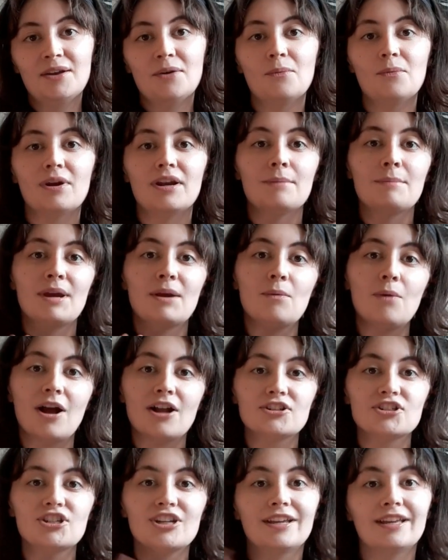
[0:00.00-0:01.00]
what am I
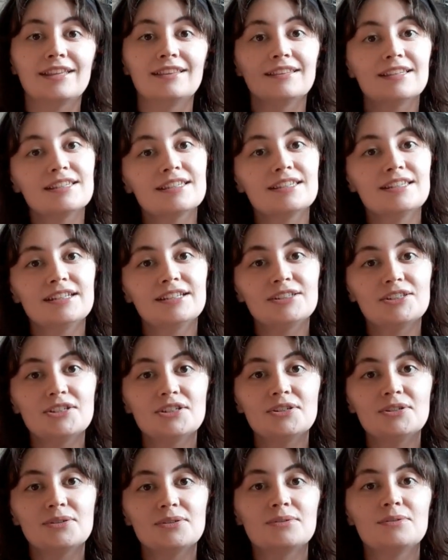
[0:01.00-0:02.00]
watching and listening
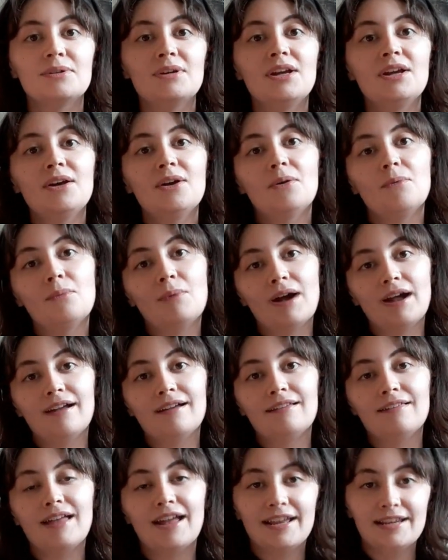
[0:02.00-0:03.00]
to
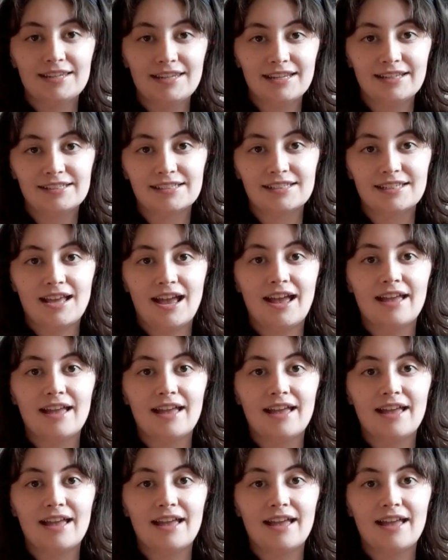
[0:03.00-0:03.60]
while I knit.